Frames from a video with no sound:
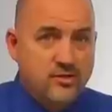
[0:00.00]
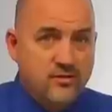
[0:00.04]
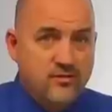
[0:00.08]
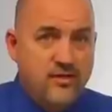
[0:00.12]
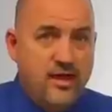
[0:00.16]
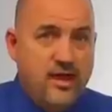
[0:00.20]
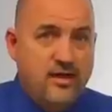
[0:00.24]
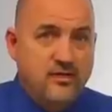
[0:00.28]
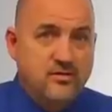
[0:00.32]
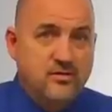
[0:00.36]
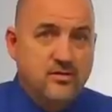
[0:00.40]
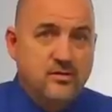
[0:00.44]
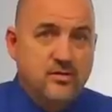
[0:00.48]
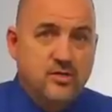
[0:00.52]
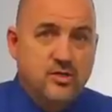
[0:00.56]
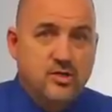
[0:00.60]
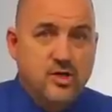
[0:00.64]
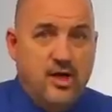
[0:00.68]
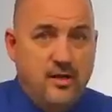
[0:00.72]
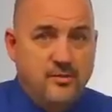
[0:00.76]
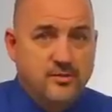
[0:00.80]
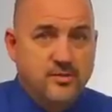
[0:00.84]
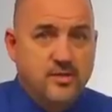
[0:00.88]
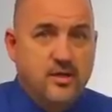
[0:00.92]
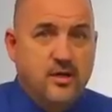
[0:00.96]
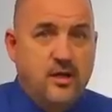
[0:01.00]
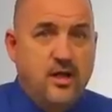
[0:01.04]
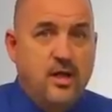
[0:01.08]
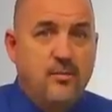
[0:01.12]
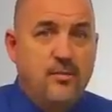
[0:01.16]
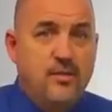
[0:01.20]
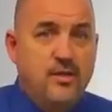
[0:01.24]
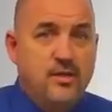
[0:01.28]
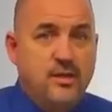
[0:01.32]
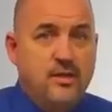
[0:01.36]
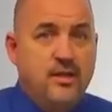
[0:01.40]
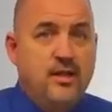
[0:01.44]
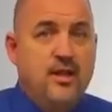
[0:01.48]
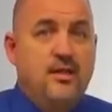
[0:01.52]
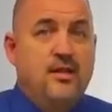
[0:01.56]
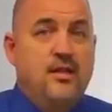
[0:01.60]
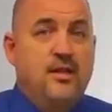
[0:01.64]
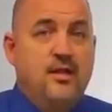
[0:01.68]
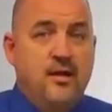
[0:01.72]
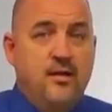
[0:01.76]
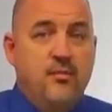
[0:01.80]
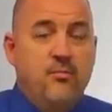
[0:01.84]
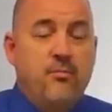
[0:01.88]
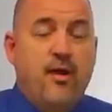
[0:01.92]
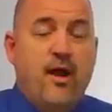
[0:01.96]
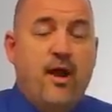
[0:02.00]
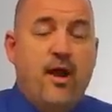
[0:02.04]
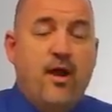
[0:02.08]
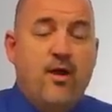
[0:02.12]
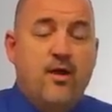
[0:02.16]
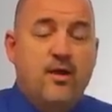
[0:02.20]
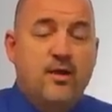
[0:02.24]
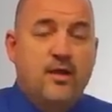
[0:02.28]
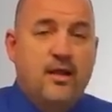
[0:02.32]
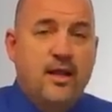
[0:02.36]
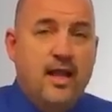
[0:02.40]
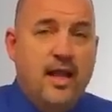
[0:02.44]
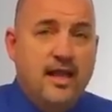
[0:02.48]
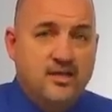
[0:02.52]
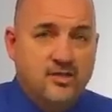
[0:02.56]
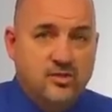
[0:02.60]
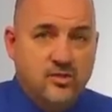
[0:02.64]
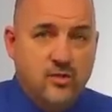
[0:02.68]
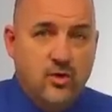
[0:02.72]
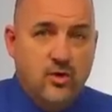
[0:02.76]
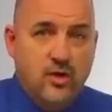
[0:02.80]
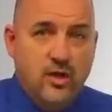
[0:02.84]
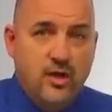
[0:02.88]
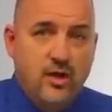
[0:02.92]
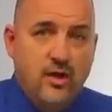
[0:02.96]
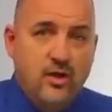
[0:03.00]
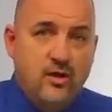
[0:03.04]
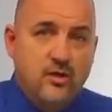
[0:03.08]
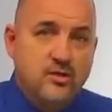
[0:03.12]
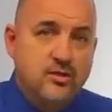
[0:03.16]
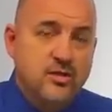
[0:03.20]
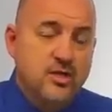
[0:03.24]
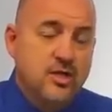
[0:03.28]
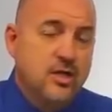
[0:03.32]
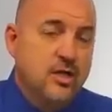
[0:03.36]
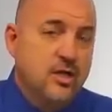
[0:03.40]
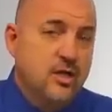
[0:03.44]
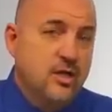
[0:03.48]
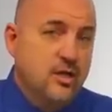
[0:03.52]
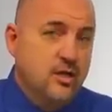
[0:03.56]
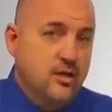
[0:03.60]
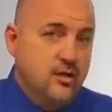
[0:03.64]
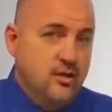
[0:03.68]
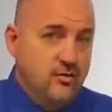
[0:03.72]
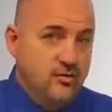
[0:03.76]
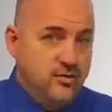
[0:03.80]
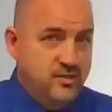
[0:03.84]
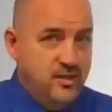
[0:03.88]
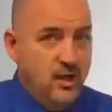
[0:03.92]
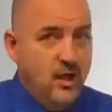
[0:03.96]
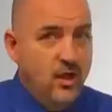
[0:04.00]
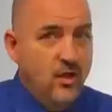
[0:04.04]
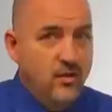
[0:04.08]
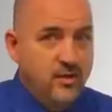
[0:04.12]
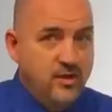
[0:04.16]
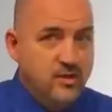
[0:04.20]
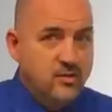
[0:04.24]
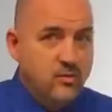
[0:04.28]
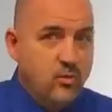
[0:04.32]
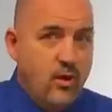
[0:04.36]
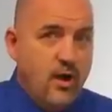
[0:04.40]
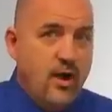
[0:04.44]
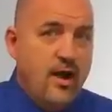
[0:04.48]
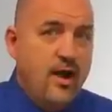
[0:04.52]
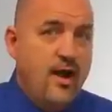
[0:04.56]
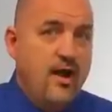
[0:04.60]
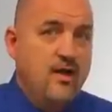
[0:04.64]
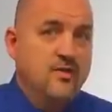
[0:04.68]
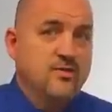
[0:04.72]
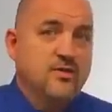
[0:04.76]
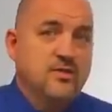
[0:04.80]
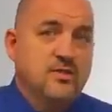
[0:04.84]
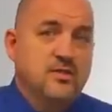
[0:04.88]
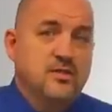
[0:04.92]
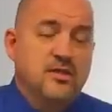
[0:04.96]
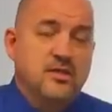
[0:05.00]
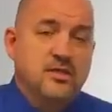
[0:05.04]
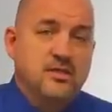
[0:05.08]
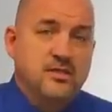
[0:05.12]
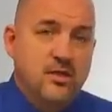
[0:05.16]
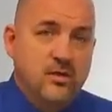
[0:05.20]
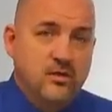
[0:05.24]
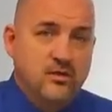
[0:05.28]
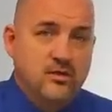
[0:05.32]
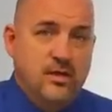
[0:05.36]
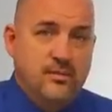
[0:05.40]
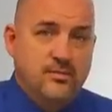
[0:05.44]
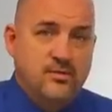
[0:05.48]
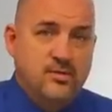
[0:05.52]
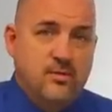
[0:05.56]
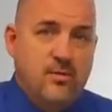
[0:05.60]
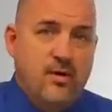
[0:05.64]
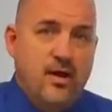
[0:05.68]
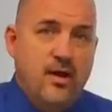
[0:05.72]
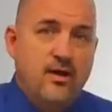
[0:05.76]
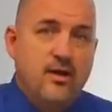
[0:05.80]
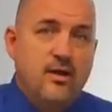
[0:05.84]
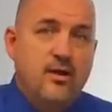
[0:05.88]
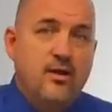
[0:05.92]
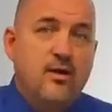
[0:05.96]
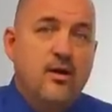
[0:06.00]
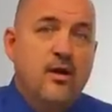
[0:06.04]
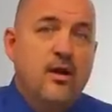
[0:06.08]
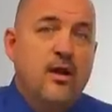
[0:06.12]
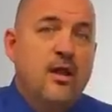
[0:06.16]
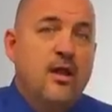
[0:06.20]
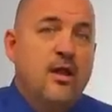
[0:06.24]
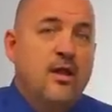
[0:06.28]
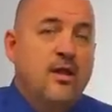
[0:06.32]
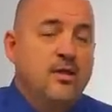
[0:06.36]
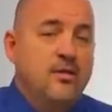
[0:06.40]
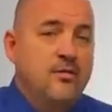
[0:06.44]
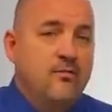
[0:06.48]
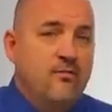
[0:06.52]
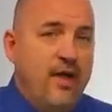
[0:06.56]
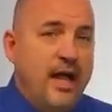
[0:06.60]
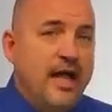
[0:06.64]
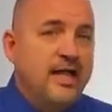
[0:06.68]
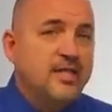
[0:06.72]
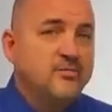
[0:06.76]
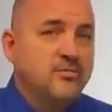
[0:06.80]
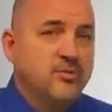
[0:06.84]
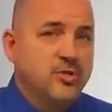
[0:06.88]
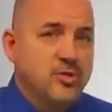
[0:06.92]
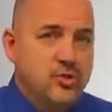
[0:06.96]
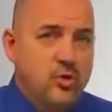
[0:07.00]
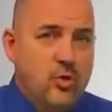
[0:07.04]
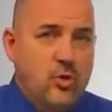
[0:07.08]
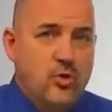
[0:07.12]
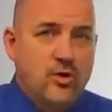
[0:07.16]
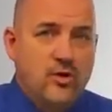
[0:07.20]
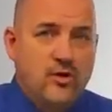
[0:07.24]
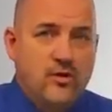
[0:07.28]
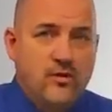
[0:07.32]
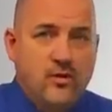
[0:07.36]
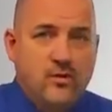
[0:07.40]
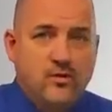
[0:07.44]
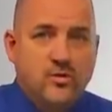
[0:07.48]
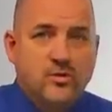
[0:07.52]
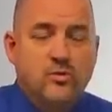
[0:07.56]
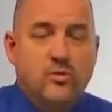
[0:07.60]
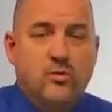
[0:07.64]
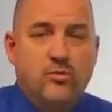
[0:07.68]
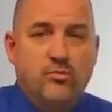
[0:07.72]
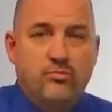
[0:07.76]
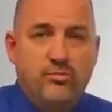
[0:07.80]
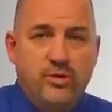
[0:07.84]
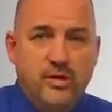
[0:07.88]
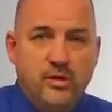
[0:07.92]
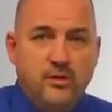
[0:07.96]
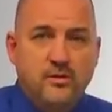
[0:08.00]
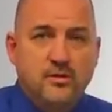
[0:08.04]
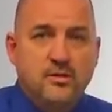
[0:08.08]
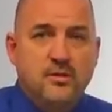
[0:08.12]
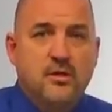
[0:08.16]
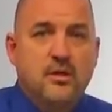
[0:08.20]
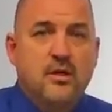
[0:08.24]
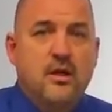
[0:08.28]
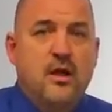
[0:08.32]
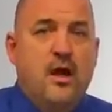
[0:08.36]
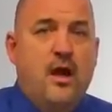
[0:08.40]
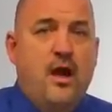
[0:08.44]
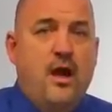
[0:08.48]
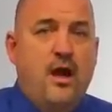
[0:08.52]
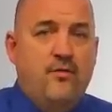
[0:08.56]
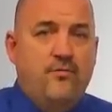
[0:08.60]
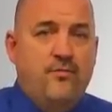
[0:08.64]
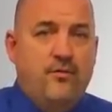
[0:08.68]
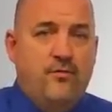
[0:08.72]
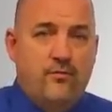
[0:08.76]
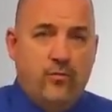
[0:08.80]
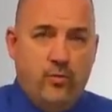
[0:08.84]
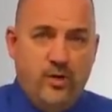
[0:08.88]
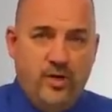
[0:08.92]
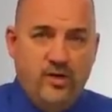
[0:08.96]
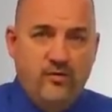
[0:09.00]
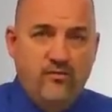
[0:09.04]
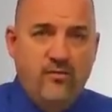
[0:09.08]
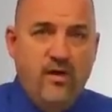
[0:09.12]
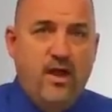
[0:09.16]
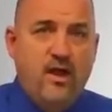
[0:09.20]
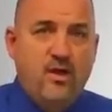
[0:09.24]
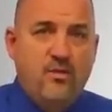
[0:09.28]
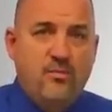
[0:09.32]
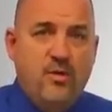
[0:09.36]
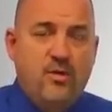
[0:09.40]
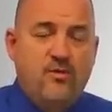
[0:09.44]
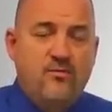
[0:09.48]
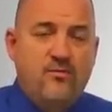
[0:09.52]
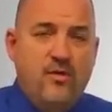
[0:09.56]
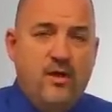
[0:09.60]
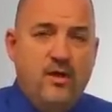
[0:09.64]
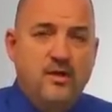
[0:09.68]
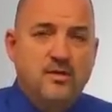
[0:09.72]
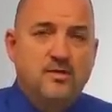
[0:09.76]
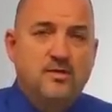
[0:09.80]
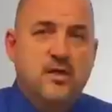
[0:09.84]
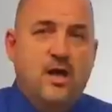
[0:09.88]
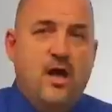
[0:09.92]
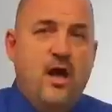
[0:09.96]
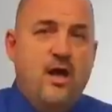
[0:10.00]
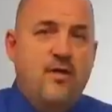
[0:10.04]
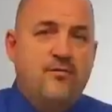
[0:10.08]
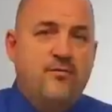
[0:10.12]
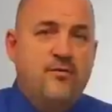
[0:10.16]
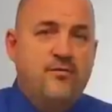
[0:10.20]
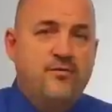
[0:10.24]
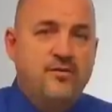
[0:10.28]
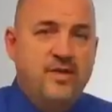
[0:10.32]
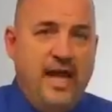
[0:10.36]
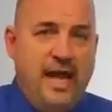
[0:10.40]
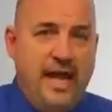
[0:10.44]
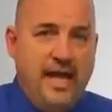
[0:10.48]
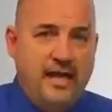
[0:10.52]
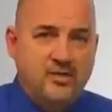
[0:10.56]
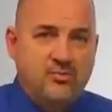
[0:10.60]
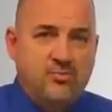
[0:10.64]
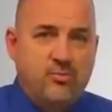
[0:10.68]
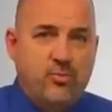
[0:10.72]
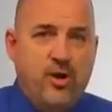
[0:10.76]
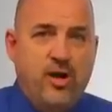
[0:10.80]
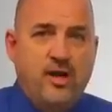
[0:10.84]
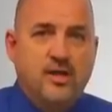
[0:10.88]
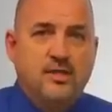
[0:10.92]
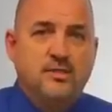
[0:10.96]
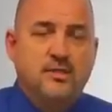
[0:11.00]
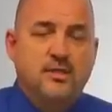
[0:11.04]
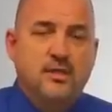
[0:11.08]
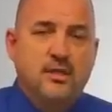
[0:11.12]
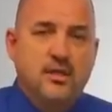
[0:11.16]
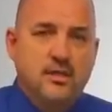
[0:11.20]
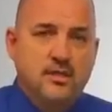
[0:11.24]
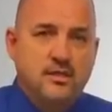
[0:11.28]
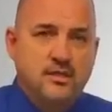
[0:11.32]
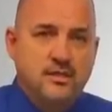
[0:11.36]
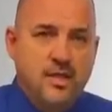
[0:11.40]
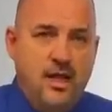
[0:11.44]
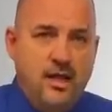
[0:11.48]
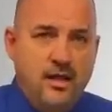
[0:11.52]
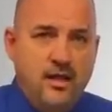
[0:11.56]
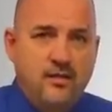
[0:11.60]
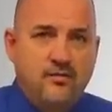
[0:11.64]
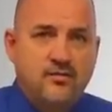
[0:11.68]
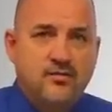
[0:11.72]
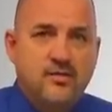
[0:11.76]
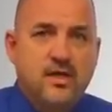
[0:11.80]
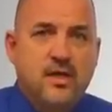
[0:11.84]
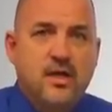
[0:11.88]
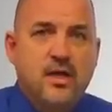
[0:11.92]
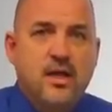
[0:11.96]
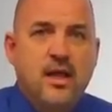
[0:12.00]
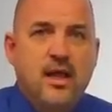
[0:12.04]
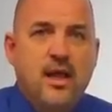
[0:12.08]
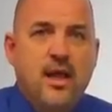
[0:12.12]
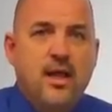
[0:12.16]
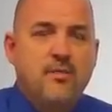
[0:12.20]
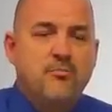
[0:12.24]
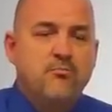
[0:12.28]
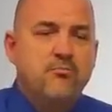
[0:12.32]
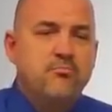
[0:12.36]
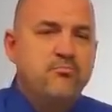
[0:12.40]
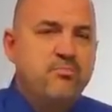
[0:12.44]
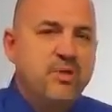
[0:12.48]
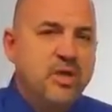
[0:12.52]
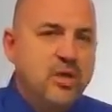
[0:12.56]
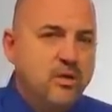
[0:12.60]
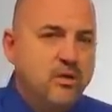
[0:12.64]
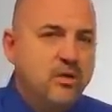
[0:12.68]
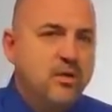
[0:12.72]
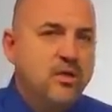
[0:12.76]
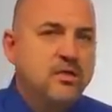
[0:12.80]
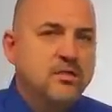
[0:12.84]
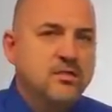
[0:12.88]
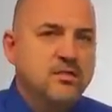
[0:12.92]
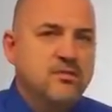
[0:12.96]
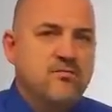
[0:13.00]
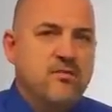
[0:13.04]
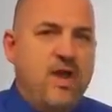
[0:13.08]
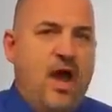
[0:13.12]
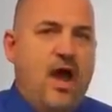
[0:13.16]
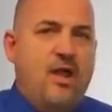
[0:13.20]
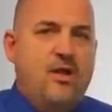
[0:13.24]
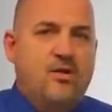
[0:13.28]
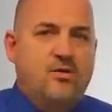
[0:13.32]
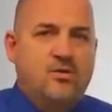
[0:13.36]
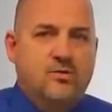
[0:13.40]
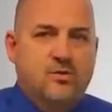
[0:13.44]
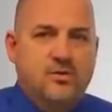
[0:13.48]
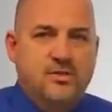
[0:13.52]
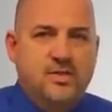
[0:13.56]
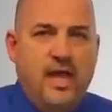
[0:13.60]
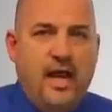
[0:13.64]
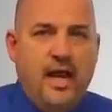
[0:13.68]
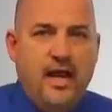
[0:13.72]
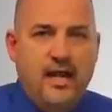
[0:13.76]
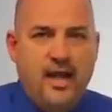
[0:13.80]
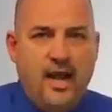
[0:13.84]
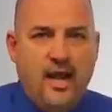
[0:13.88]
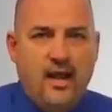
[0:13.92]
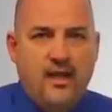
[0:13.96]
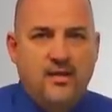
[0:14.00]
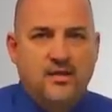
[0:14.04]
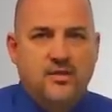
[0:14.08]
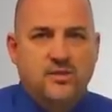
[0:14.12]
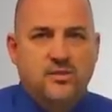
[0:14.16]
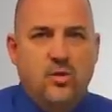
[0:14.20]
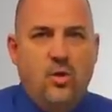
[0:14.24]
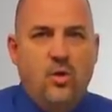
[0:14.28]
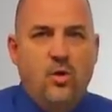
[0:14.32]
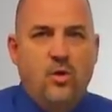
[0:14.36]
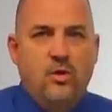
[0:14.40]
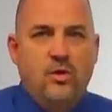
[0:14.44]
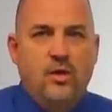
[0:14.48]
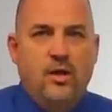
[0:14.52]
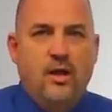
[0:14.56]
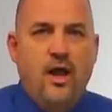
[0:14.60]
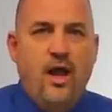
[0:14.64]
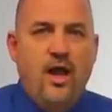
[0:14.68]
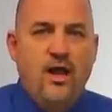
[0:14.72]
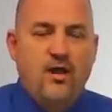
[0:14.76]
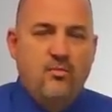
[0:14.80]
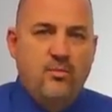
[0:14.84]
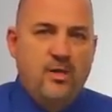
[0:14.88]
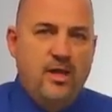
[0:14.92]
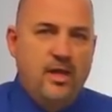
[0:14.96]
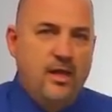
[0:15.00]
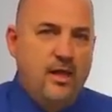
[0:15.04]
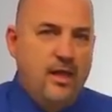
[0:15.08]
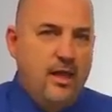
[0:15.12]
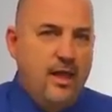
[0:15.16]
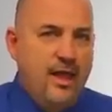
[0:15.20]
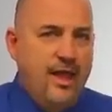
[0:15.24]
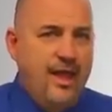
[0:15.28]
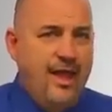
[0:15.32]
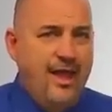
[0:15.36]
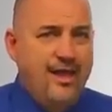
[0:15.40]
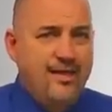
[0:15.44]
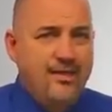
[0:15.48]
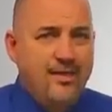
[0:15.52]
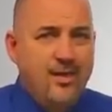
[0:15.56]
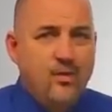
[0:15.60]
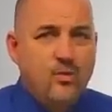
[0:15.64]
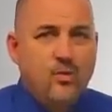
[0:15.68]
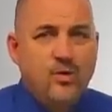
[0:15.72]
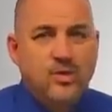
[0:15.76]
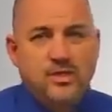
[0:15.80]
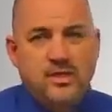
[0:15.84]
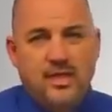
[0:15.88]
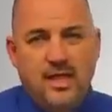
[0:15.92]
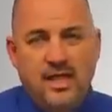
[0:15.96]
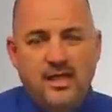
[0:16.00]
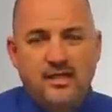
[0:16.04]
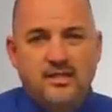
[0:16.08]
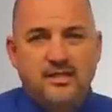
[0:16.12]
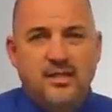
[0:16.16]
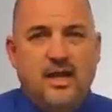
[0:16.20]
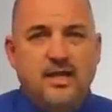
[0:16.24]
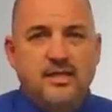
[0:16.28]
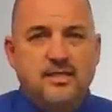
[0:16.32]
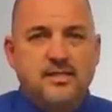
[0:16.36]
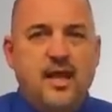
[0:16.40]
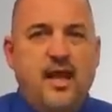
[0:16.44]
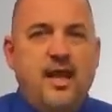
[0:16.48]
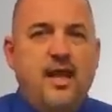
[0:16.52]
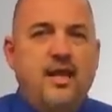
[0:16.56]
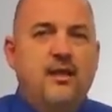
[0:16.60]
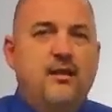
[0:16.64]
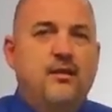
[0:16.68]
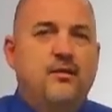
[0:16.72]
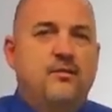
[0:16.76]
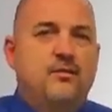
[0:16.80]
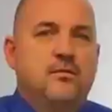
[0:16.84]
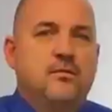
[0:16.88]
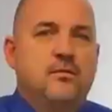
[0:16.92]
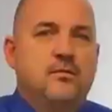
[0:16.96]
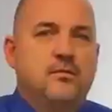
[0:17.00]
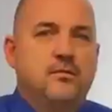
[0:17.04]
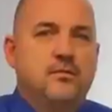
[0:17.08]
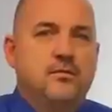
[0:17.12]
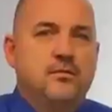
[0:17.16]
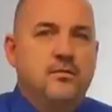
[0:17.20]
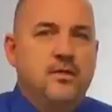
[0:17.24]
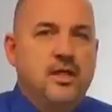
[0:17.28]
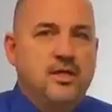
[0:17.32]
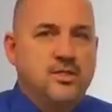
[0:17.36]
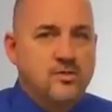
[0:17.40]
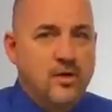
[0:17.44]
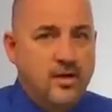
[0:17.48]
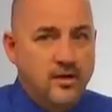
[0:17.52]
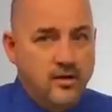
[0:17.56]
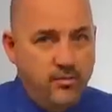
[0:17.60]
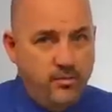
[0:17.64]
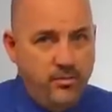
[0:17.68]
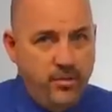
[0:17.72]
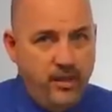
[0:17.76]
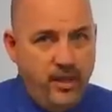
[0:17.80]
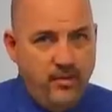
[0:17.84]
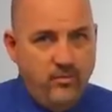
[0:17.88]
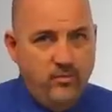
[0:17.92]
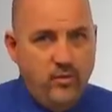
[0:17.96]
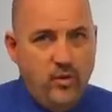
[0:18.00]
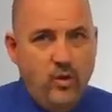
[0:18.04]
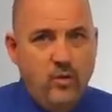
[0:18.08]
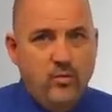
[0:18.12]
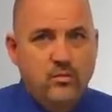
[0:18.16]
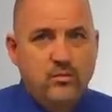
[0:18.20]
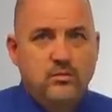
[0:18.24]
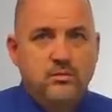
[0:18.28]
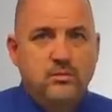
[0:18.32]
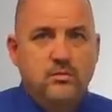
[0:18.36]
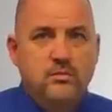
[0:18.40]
of thousands of jobs that have come into the Inland Empire in the last 30 years, you see all these warehouses and these tilt-ups around here. The vast majority of those were built off of redevelopment funds, off of tax breaks, incentives, and billions of dollars were taken out of this local economy. And then when things got tight, they tried to blame you.